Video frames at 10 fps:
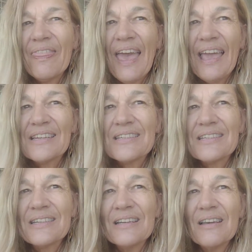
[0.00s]
that
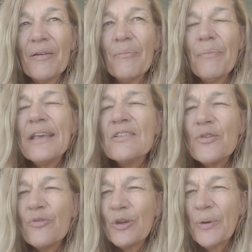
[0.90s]
makes
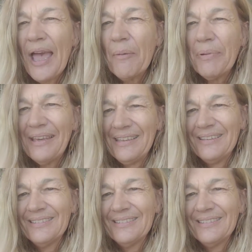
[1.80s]
you feel happy